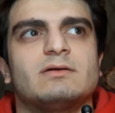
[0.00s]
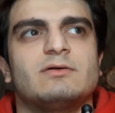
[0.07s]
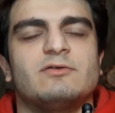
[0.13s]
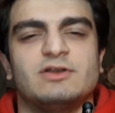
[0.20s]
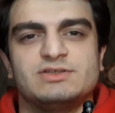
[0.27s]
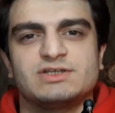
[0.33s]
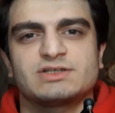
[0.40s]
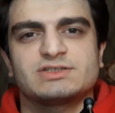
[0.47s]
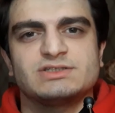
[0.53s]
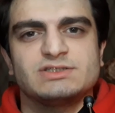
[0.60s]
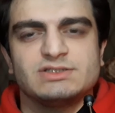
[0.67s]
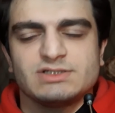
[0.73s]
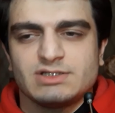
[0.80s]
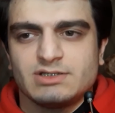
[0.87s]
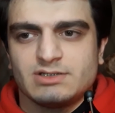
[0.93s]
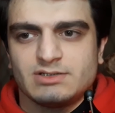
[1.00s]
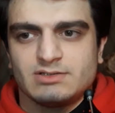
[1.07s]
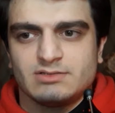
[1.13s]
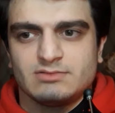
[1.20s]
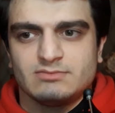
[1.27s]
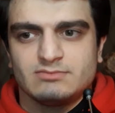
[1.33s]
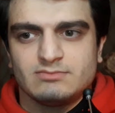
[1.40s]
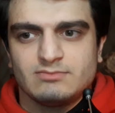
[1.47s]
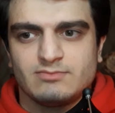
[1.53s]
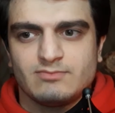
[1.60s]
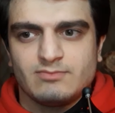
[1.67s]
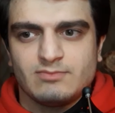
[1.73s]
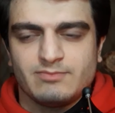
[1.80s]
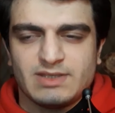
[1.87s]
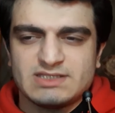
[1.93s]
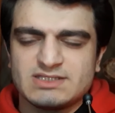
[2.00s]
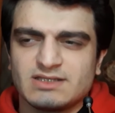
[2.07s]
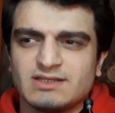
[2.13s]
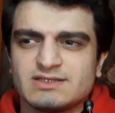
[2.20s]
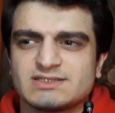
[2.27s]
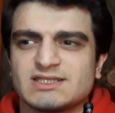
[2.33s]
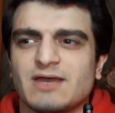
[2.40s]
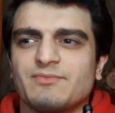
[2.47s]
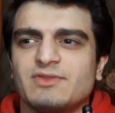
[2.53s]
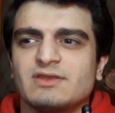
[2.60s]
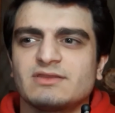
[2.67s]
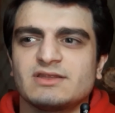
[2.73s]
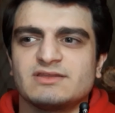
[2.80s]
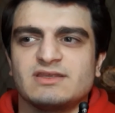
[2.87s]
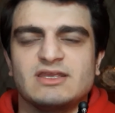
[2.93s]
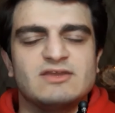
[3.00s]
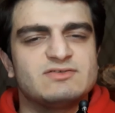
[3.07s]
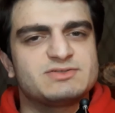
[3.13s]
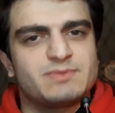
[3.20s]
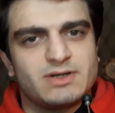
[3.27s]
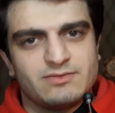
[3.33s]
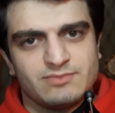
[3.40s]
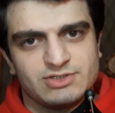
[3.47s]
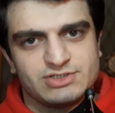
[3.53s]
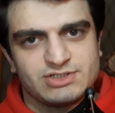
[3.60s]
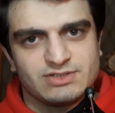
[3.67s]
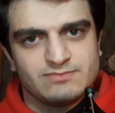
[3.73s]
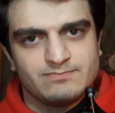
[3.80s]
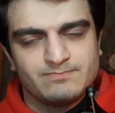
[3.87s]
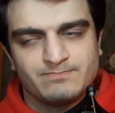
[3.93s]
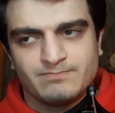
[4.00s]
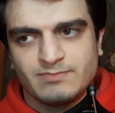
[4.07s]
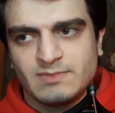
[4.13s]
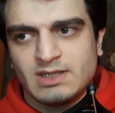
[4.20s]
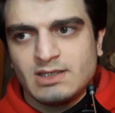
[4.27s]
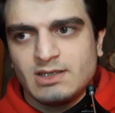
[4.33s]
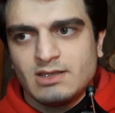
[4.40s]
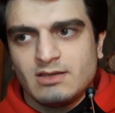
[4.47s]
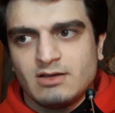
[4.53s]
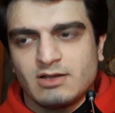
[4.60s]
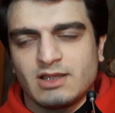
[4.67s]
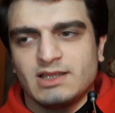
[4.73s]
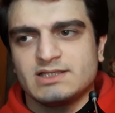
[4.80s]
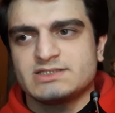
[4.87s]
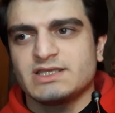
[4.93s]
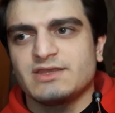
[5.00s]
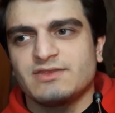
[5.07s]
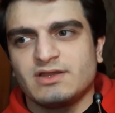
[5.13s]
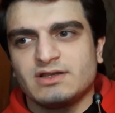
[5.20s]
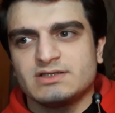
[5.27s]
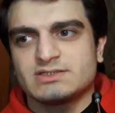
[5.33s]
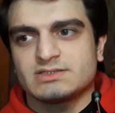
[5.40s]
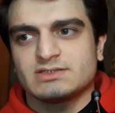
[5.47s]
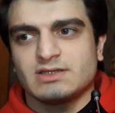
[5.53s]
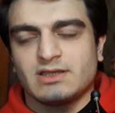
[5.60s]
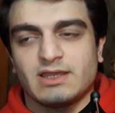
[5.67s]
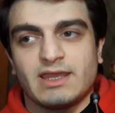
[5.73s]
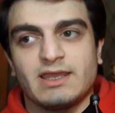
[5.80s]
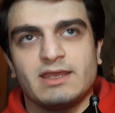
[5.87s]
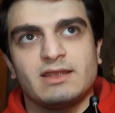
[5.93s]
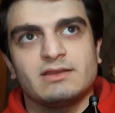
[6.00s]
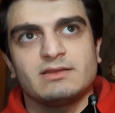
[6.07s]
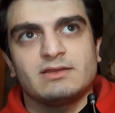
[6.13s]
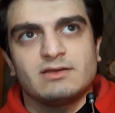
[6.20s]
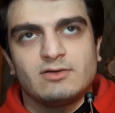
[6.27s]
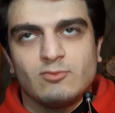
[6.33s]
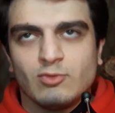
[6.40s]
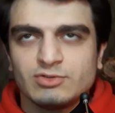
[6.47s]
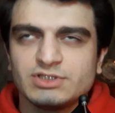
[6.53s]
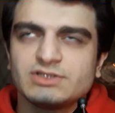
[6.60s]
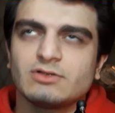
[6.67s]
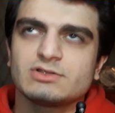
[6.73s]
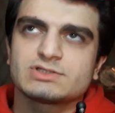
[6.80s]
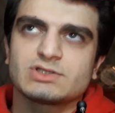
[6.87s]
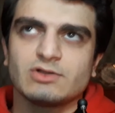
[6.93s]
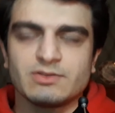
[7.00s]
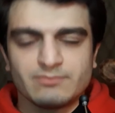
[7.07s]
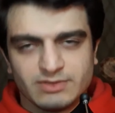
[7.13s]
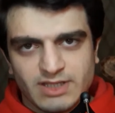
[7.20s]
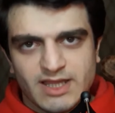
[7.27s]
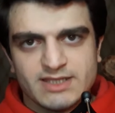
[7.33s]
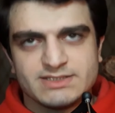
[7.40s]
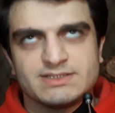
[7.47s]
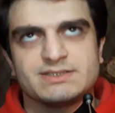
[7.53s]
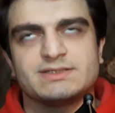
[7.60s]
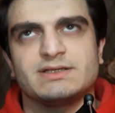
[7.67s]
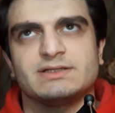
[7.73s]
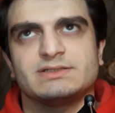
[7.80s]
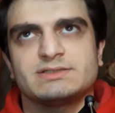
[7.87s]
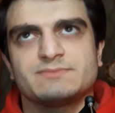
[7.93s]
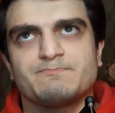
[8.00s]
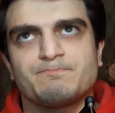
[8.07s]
rejected, basically something that gives permission. Okay, let's say there is, and what it also implies is that